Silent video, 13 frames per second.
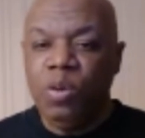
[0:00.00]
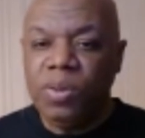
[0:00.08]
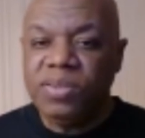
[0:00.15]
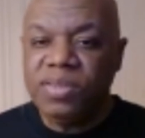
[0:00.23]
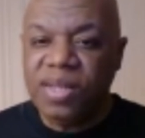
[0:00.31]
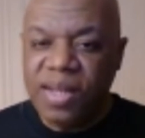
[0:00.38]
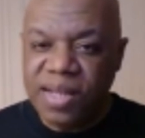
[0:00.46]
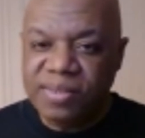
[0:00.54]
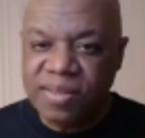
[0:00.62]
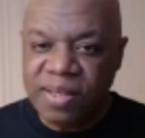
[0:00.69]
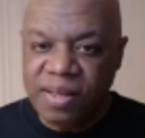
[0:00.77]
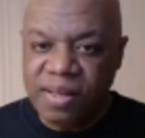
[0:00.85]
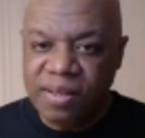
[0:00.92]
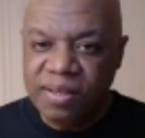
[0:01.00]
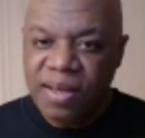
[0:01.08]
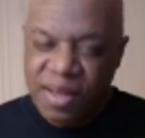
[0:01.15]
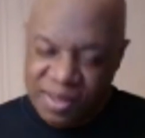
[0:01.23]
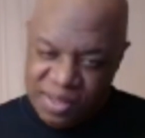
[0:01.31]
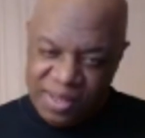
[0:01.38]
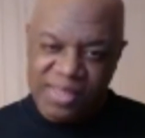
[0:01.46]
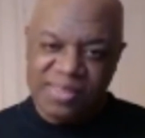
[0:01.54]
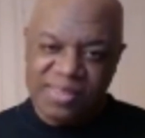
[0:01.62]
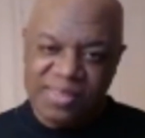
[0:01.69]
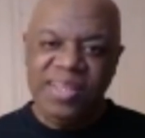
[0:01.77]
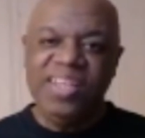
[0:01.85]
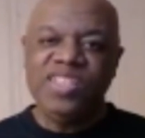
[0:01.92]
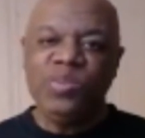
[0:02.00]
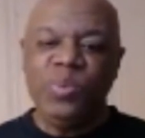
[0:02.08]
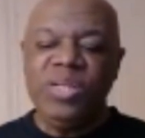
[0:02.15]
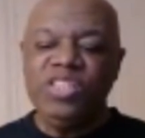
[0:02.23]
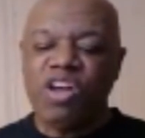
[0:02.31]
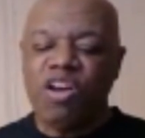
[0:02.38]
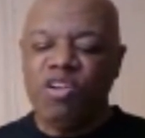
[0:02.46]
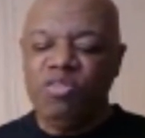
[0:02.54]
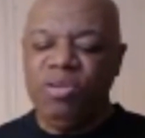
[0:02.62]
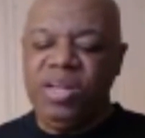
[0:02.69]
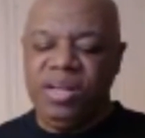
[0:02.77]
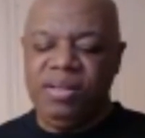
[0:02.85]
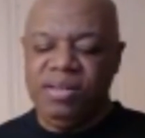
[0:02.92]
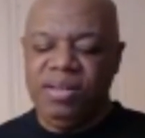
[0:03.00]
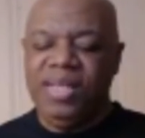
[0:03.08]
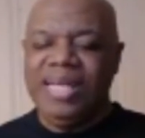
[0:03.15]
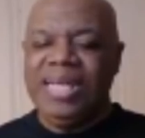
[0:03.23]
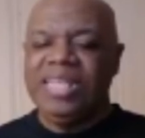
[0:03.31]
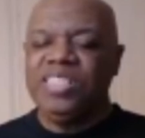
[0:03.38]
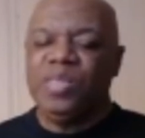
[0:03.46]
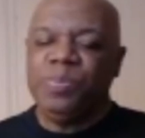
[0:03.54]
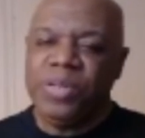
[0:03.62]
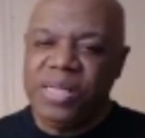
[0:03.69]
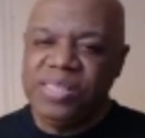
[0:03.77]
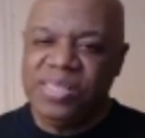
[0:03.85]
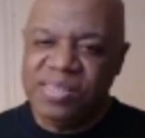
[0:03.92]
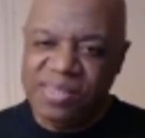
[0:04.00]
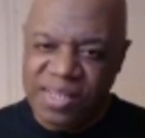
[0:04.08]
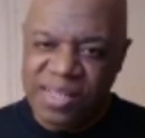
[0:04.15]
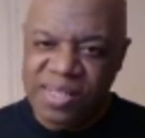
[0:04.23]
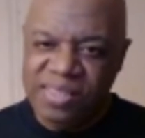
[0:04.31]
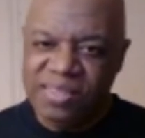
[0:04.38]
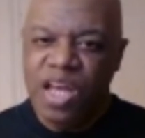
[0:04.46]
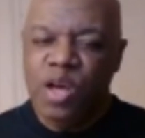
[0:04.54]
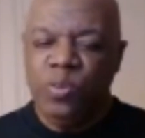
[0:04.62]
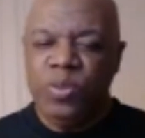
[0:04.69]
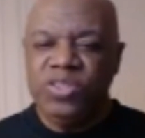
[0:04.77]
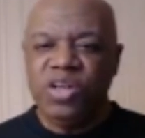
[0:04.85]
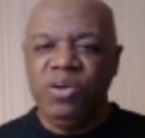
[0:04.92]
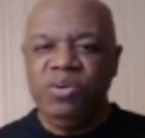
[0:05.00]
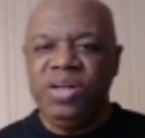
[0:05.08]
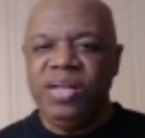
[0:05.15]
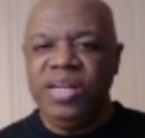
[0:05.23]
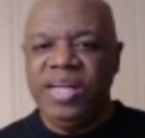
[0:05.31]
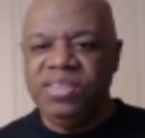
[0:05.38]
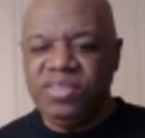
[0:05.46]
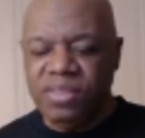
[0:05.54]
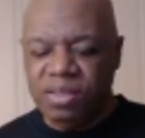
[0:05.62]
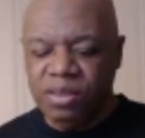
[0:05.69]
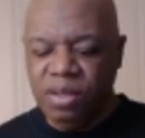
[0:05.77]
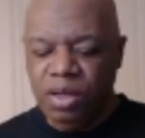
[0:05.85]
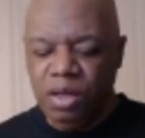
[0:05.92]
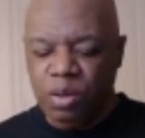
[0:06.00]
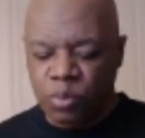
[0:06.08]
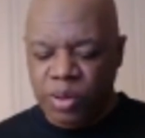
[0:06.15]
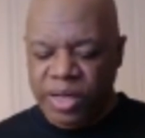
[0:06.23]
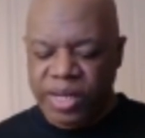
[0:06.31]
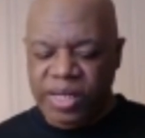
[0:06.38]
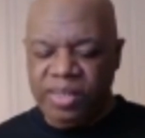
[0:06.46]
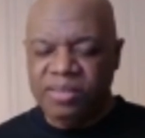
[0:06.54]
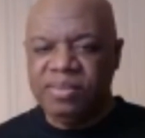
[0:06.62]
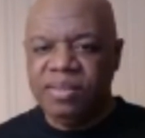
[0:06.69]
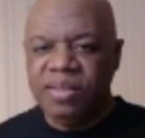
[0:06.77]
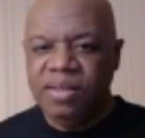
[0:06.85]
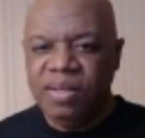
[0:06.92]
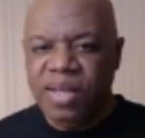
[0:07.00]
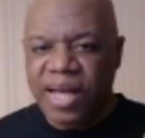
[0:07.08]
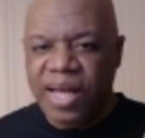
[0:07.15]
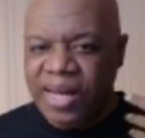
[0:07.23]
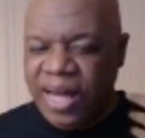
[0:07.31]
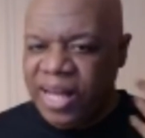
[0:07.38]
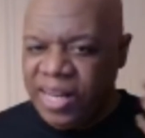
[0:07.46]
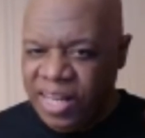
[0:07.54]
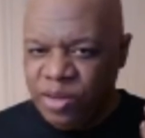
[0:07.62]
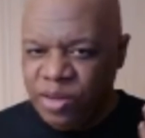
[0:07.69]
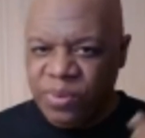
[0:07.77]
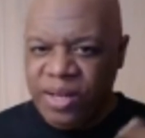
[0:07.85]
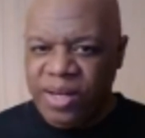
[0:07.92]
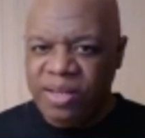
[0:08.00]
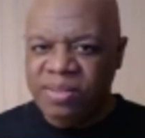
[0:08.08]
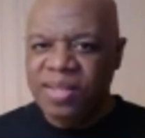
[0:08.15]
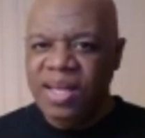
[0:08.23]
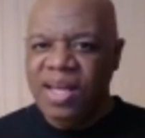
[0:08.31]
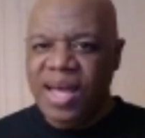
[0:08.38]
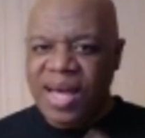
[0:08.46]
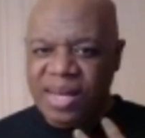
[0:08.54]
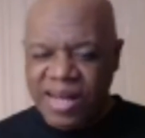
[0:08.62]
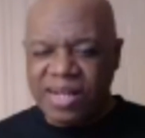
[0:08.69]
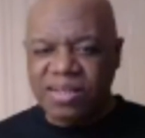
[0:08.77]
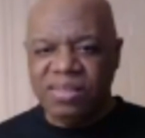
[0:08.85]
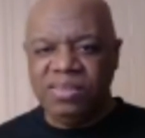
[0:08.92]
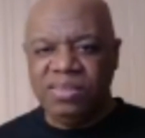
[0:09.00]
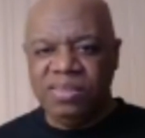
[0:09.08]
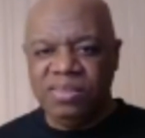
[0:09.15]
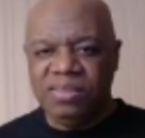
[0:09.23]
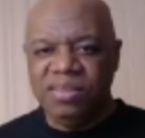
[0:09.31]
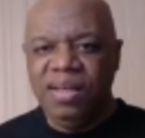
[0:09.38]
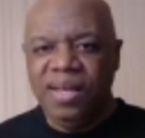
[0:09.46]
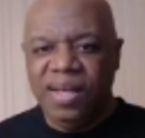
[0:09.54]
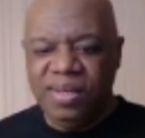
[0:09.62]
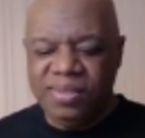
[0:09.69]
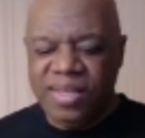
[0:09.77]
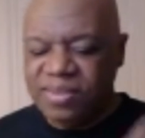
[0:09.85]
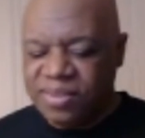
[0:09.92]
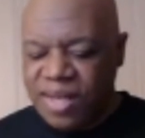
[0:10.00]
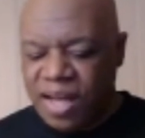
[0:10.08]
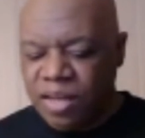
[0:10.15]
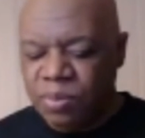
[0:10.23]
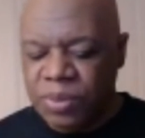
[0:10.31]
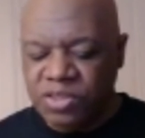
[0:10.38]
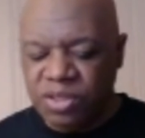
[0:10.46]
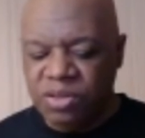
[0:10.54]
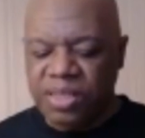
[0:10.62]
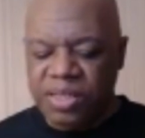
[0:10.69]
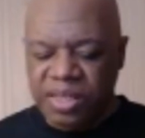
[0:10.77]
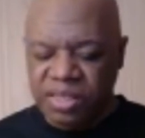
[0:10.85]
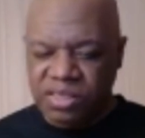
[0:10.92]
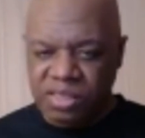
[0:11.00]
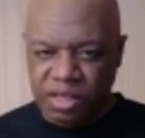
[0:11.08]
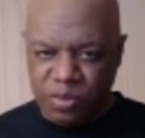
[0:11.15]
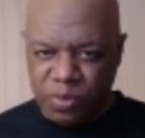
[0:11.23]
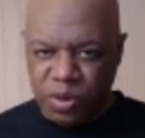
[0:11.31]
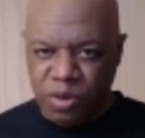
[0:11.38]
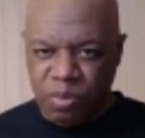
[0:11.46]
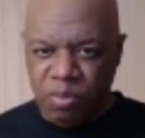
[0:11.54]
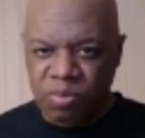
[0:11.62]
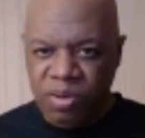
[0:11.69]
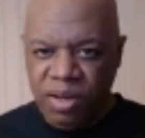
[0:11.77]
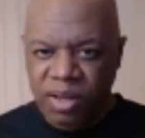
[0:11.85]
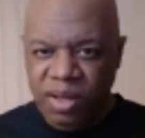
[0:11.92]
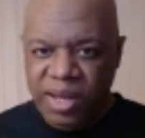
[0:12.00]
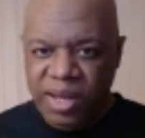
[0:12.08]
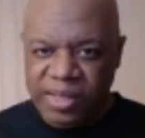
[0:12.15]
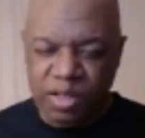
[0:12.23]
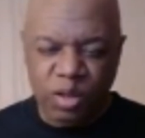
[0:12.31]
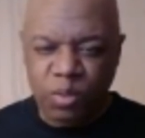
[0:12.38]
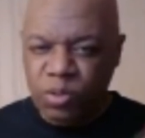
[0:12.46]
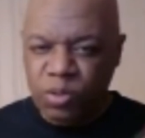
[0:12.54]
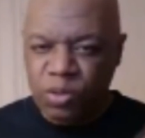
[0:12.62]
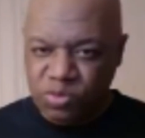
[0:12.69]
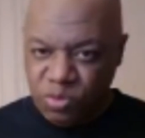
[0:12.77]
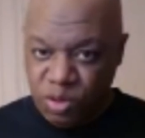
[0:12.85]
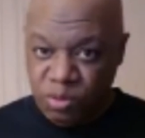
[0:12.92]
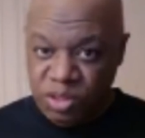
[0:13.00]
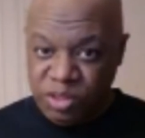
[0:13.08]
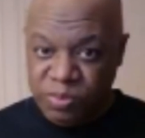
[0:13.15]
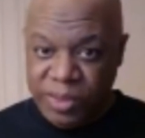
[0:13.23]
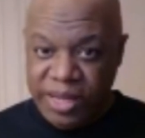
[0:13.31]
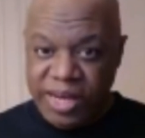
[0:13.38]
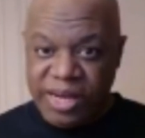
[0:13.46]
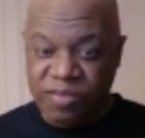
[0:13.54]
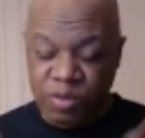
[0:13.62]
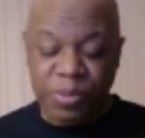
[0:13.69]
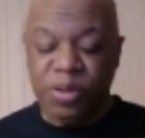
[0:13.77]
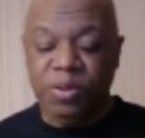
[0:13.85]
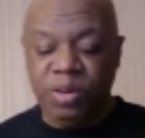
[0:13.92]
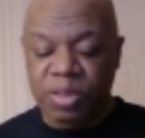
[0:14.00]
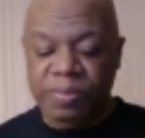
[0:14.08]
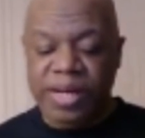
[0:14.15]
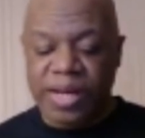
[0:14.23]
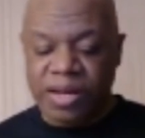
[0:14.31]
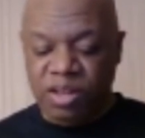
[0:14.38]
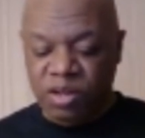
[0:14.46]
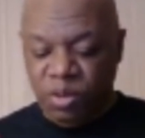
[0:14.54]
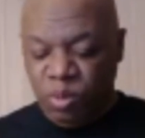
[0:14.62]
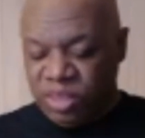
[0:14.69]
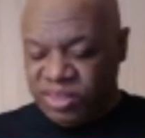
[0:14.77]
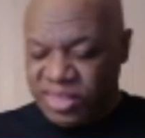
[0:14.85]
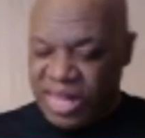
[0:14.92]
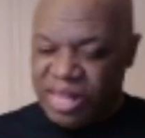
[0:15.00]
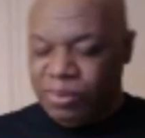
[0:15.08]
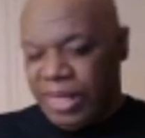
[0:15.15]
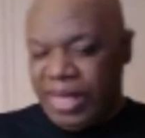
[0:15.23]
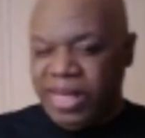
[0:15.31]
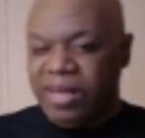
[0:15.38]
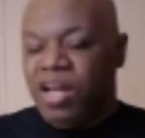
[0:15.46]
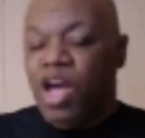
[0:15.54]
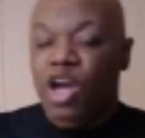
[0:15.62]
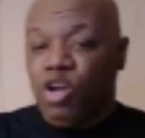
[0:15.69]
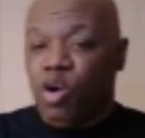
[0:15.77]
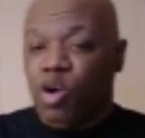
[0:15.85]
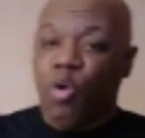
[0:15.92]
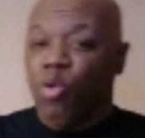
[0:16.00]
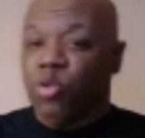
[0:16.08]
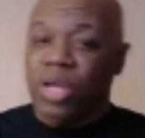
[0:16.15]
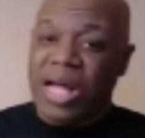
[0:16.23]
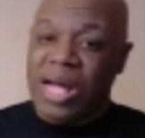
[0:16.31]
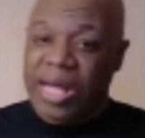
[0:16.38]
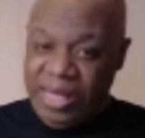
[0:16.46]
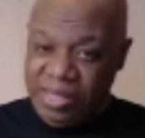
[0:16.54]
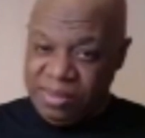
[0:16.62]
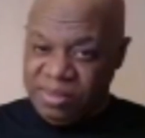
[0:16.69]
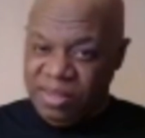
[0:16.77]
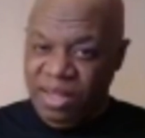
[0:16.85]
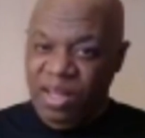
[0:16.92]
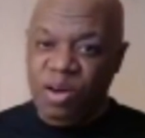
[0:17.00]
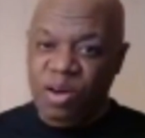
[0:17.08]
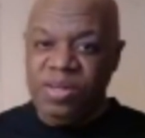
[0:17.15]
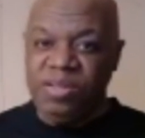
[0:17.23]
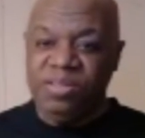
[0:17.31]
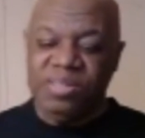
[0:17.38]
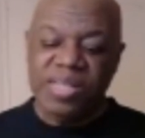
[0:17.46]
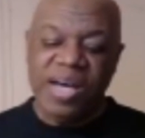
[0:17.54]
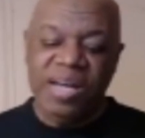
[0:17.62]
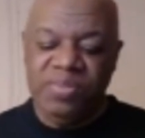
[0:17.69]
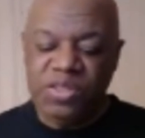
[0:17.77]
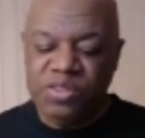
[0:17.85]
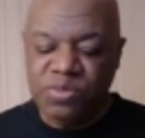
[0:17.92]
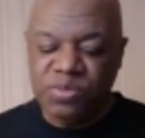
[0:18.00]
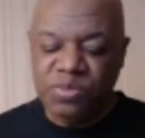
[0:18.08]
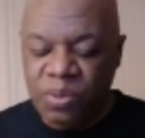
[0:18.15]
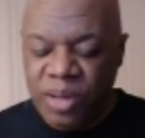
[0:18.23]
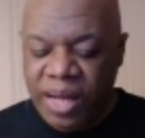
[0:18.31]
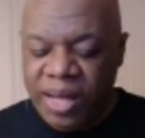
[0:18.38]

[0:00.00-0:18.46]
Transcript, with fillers: What's the next thing? The next thing is we turn it into precious things. We turn it into rings and, and earrings and necklaces. And King Solomon turned it into a throne. And the Lord's throne is made out of a pearl and made out of gold. And Solomon had gold lions on either side of his throne.